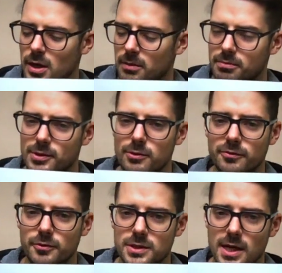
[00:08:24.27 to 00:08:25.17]

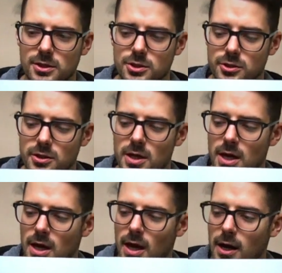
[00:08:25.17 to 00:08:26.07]
beautiful texture.
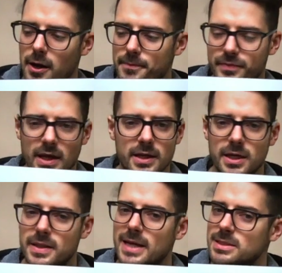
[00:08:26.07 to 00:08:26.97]
And
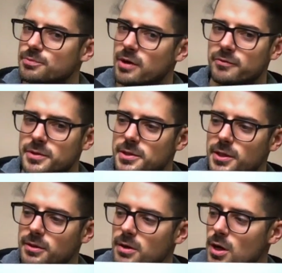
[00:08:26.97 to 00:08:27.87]
again, that's a preference
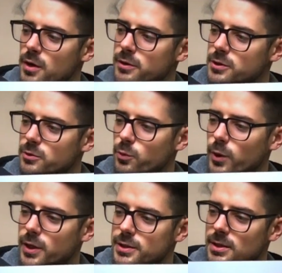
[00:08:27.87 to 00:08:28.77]
thing. Do you
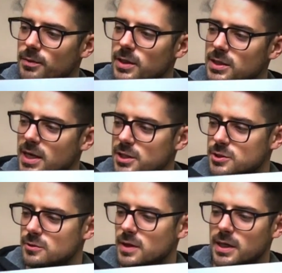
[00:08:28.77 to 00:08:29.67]
want something
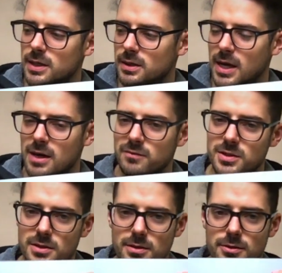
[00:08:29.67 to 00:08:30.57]
textured like
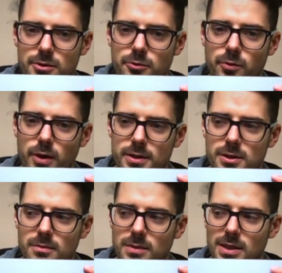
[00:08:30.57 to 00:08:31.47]
canvas? Do you want
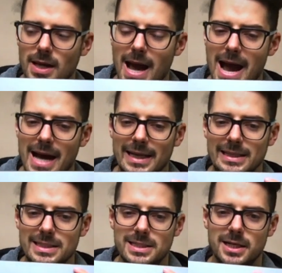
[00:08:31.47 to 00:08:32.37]
something
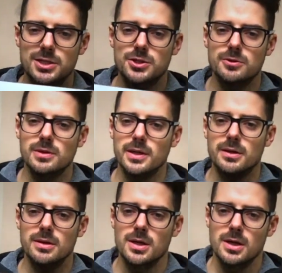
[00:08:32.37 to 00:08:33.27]
highly textured like,
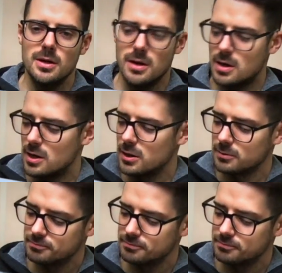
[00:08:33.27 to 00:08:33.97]
I